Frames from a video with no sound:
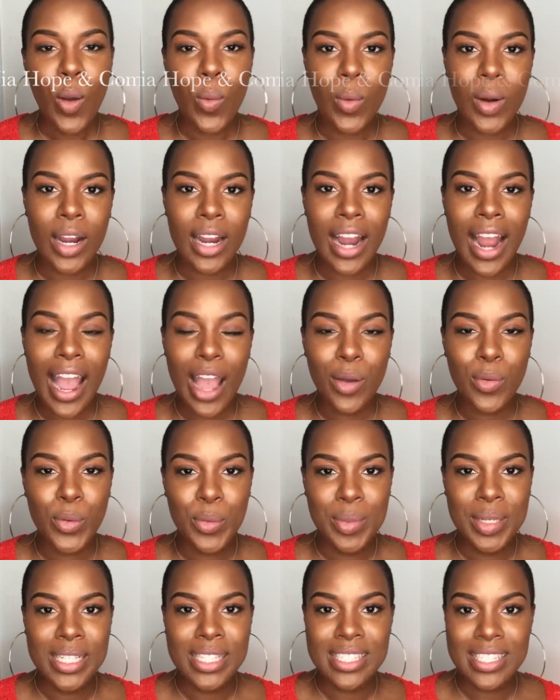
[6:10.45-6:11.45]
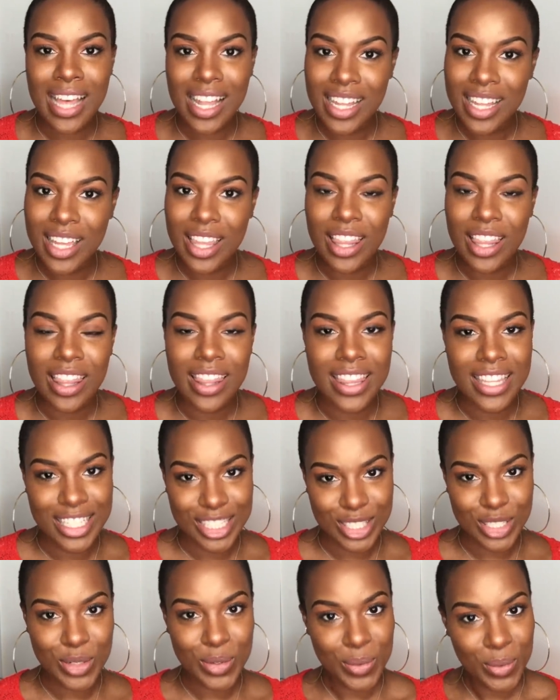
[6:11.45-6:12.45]
where I will be selling
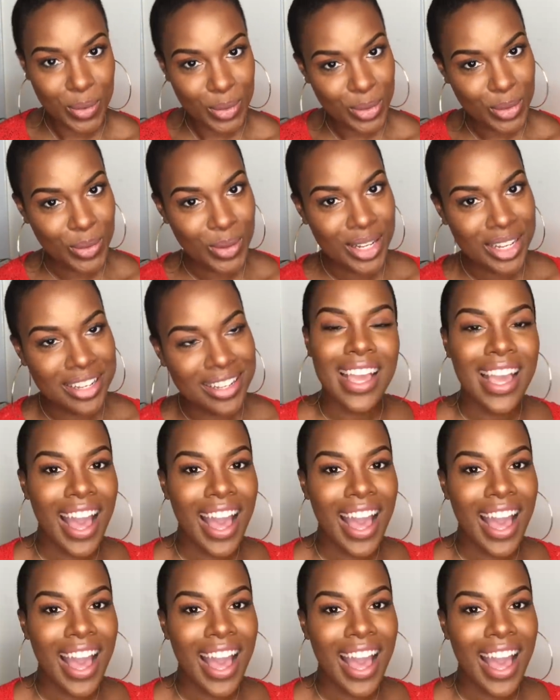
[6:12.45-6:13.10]
this growth oil.